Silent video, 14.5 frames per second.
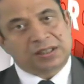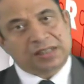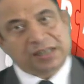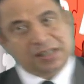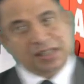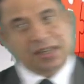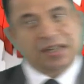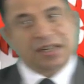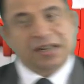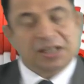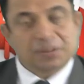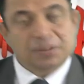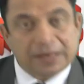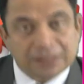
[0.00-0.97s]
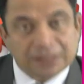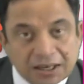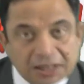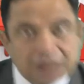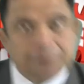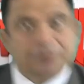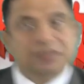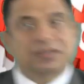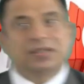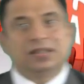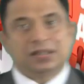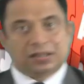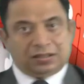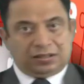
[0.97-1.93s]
there is an increase by 30%.